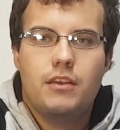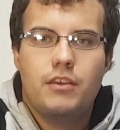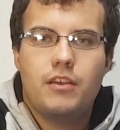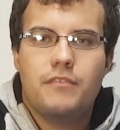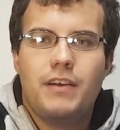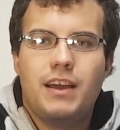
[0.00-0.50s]

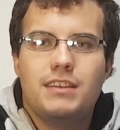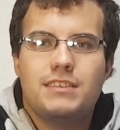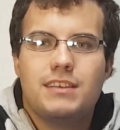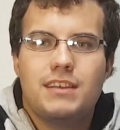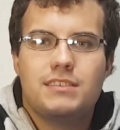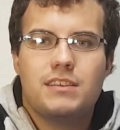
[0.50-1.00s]
You can find
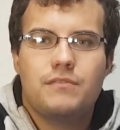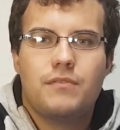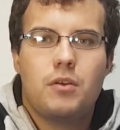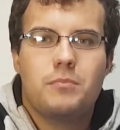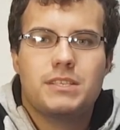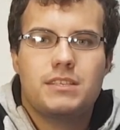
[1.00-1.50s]
this headset
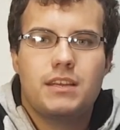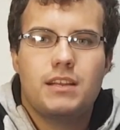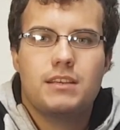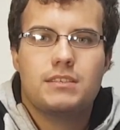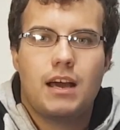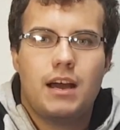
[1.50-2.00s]
from as
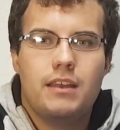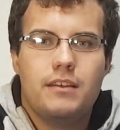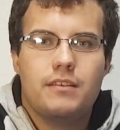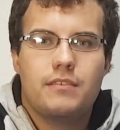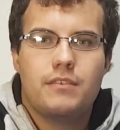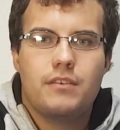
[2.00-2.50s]
little as
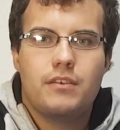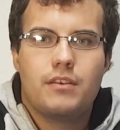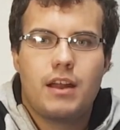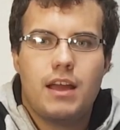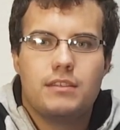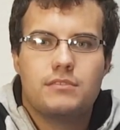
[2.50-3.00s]
130
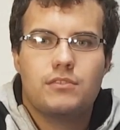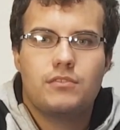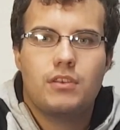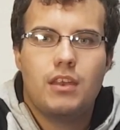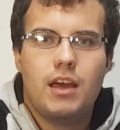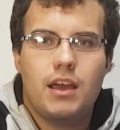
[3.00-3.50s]
rands
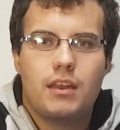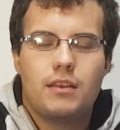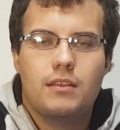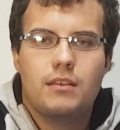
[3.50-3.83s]
online.